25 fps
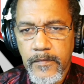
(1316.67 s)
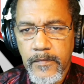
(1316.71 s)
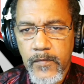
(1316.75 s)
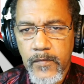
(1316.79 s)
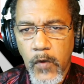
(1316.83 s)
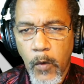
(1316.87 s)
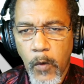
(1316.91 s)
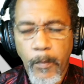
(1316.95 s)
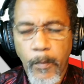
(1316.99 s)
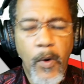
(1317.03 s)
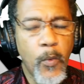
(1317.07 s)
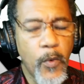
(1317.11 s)

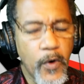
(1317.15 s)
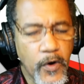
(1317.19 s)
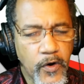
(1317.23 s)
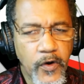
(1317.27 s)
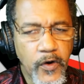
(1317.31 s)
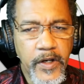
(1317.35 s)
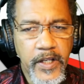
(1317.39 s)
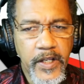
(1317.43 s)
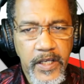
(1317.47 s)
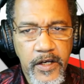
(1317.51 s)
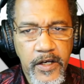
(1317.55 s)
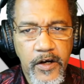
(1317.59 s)
But we're going to
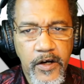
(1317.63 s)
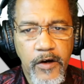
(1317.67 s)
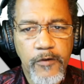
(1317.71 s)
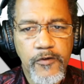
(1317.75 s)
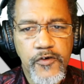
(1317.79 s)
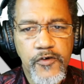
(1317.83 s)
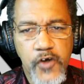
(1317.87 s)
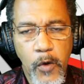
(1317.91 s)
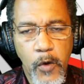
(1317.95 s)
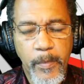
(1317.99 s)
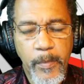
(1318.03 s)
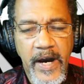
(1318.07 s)
hear
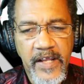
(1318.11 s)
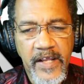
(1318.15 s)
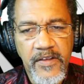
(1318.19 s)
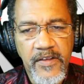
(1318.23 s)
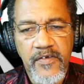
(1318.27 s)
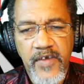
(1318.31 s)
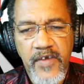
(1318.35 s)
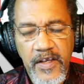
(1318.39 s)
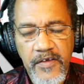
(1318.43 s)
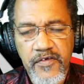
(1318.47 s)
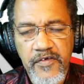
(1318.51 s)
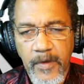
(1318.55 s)
Joe Biden
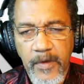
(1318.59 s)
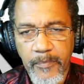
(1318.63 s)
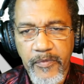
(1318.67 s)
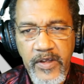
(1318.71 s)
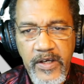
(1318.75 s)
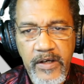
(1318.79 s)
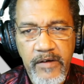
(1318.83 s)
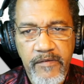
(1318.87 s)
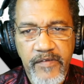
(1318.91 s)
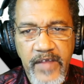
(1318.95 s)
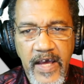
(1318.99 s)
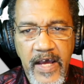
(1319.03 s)
say something
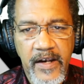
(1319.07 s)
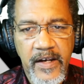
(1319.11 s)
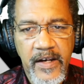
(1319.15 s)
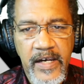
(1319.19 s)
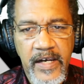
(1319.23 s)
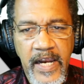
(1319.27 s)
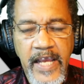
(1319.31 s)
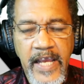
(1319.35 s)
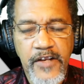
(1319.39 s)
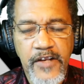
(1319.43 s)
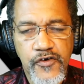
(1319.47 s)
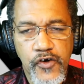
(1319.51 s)
of that
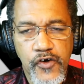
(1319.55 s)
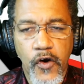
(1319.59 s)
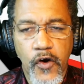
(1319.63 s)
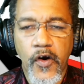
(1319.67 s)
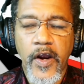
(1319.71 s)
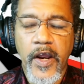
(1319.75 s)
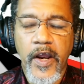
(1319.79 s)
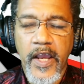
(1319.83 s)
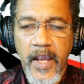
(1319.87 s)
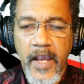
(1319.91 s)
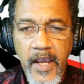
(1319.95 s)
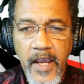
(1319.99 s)
nature,
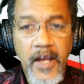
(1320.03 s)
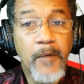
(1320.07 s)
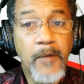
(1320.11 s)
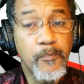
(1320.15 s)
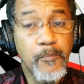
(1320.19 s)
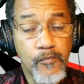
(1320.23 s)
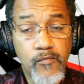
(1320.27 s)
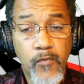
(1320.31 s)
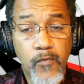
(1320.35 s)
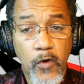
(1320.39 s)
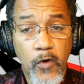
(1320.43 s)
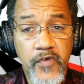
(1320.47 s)
in a,
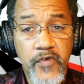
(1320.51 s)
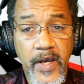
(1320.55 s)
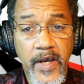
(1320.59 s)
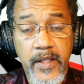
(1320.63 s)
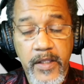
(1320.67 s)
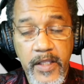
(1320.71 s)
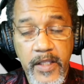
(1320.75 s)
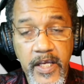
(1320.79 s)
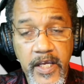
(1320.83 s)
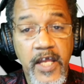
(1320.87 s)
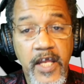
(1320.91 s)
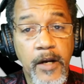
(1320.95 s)
most
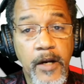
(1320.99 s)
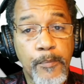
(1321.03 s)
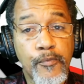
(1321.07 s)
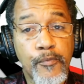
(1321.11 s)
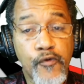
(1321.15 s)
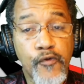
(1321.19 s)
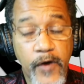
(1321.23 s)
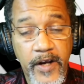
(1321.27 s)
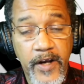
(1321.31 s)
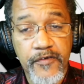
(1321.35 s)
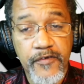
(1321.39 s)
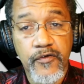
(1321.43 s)
likely in a
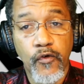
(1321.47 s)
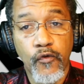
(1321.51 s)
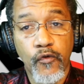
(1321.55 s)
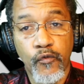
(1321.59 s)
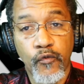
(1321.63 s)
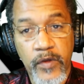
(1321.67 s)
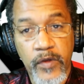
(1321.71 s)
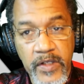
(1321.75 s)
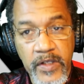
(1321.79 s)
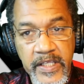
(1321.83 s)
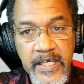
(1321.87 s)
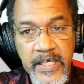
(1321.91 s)
press
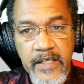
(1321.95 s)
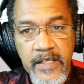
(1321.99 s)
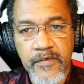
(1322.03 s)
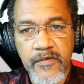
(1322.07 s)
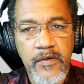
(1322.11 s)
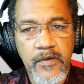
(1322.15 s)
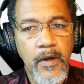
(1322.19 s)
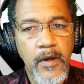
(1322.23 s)
release,